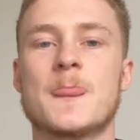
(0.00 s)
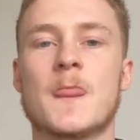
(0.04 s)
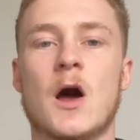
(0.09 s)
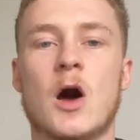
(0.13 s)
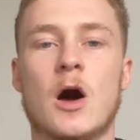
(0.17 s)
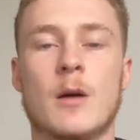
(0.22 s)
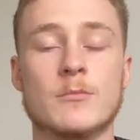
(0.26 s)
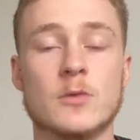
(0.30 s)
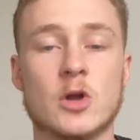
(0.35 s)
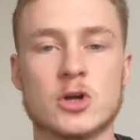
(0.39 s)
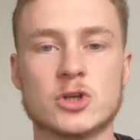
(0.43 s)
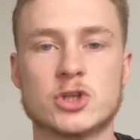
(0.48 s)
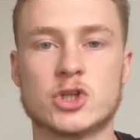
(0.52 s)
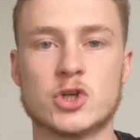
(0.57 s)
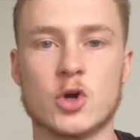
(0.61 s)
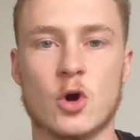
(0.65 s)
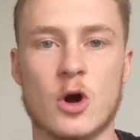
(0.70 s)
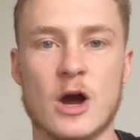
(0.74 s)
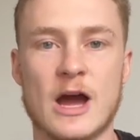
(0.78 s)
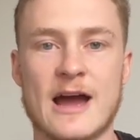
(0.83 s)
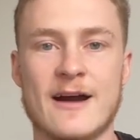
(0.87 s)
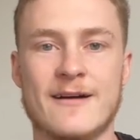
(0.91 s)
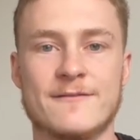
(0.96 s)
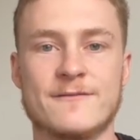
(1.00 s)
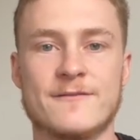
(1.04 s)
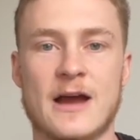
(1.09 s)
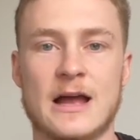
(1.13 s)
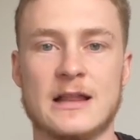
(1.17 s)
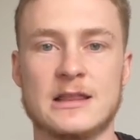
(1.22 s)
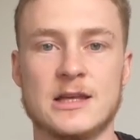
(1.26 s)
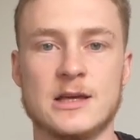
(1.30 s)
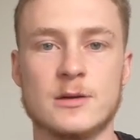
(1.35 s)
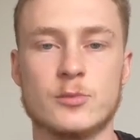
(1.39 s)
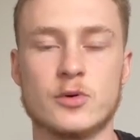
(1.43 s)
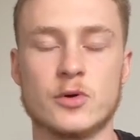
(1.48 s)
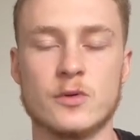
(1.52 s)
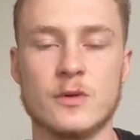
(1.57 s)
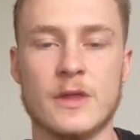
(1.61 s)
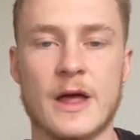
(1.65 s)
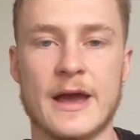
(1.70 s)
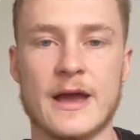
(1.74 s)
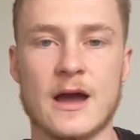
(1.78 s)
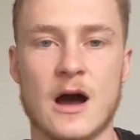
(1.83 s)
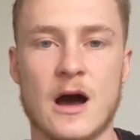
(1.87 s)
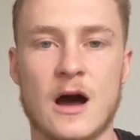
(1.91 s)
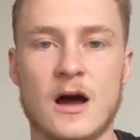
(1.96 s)
I'm not sure how valuable
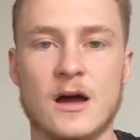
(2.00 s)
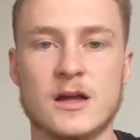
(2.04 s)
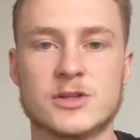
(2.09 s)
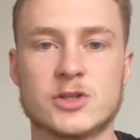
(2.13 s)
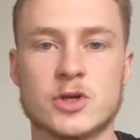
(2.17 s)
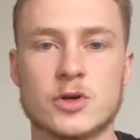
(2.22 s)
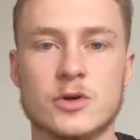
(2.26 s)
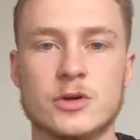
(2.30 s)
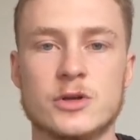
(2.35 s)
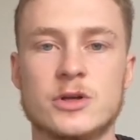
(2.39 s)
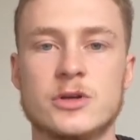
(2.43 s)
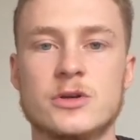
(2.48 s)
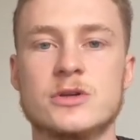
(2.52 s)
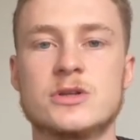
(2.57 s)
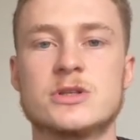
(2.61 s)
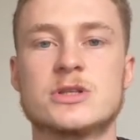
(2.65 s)
they are to you.